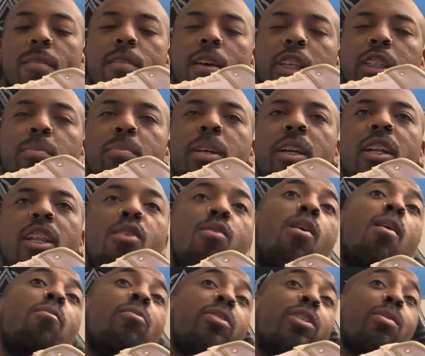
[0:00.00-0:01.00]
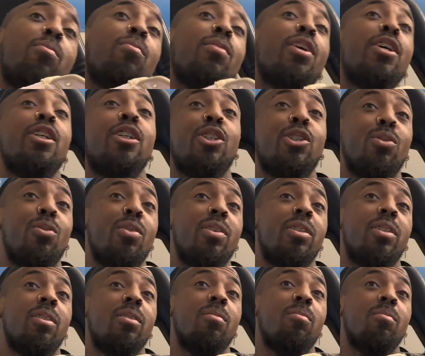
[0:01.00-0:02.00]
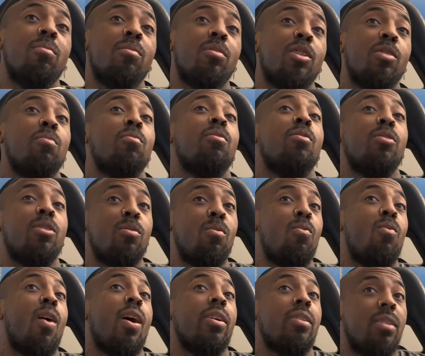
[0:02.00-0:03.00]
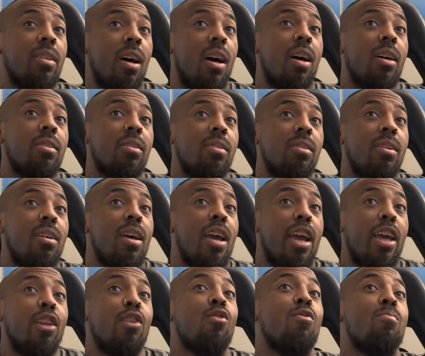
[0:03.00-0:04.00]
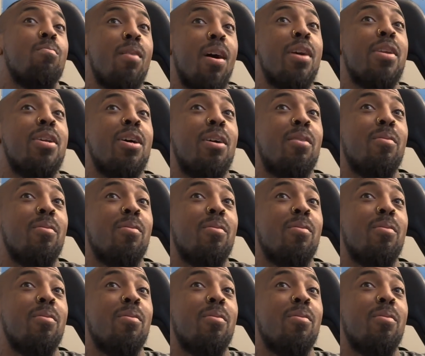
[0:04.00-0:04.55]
This would be clean. Some linen shorts, some white socks, and a little button up.